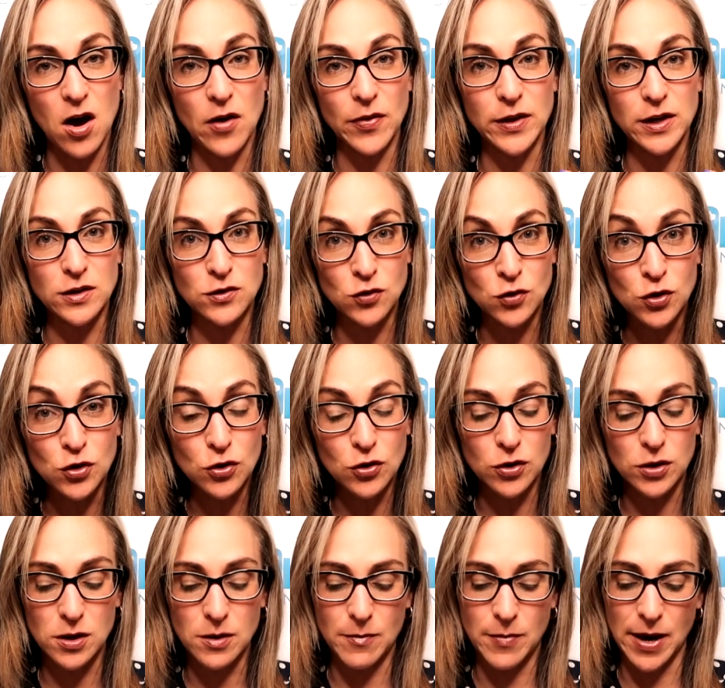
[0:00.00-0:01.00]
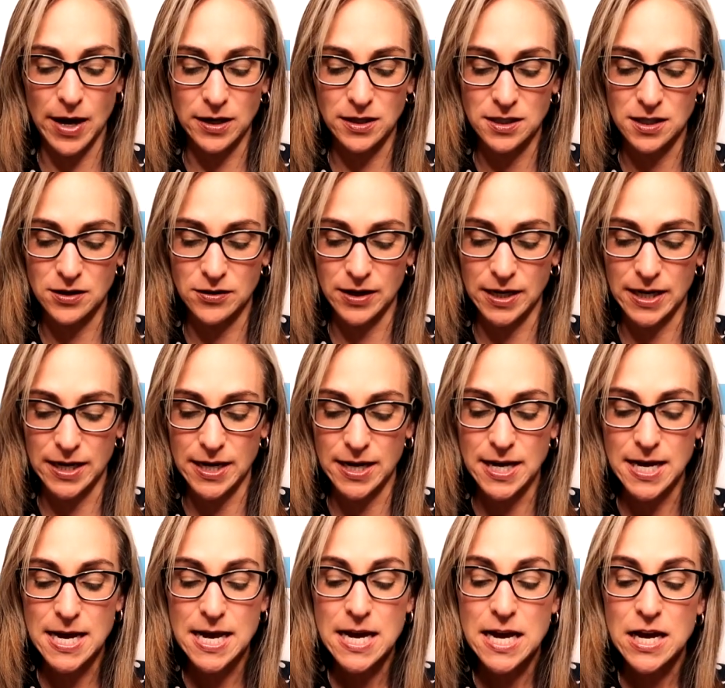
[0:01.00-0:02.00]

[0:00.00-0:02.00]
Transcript: on these good bacteria.